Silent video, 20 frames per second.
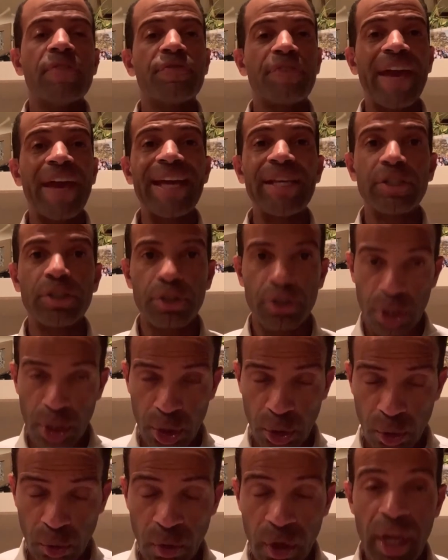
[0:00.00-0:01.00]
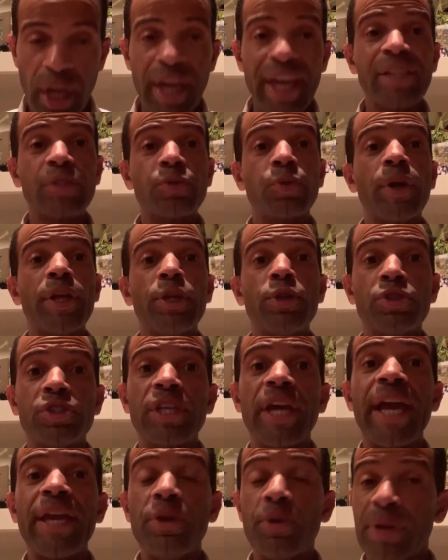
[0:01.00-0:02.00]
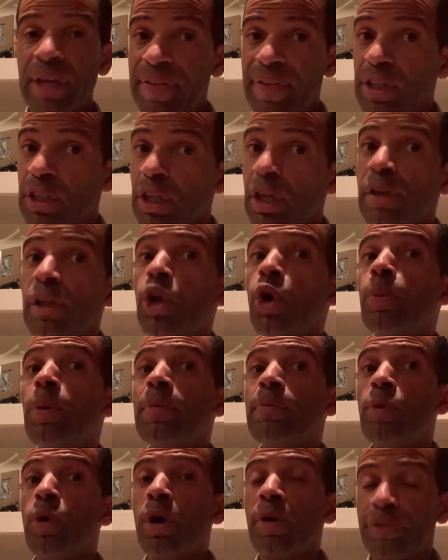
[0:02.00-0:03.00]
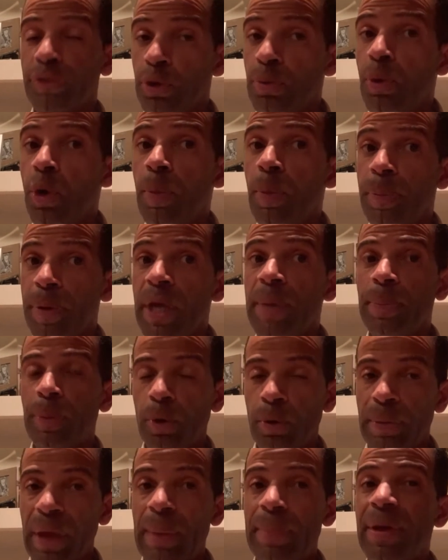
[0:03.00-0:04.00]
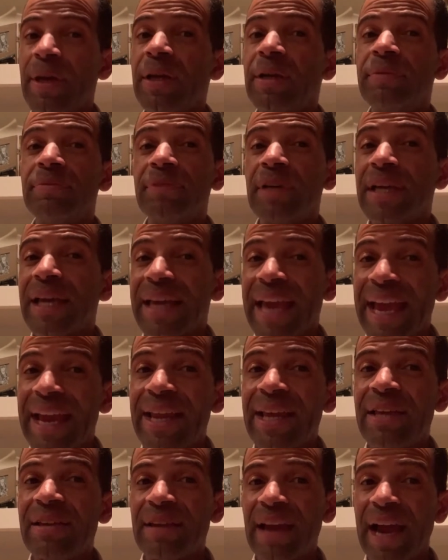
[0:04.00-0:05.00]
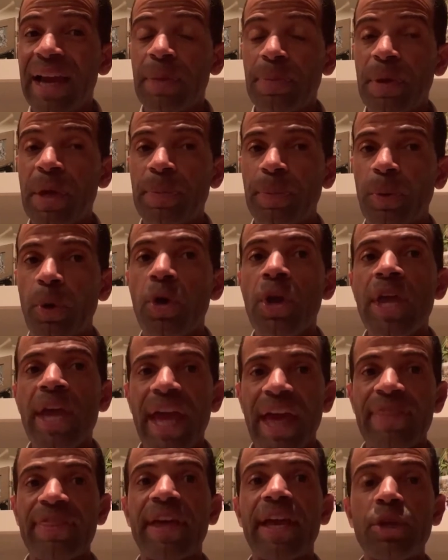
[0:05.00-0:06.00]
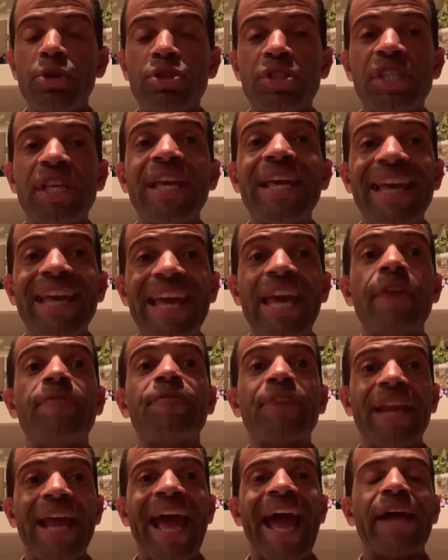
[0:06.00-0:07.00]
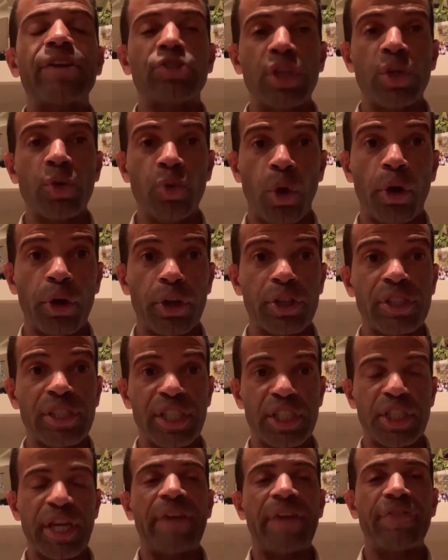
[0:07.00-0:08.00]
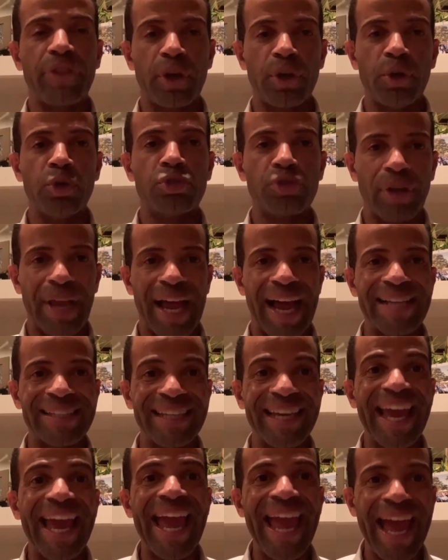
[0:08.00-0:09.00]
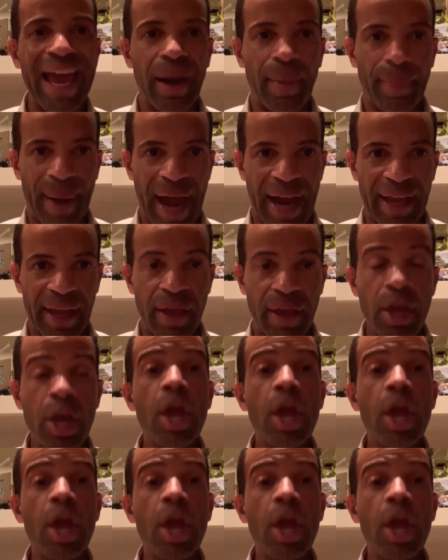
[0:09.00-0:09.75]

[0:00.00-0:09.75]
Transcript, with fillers: Phase two is when you say you give it to a little bit more, a few more people, maybe 80, 90 people, and then you see if it actually works to check for the neutralizing antibody.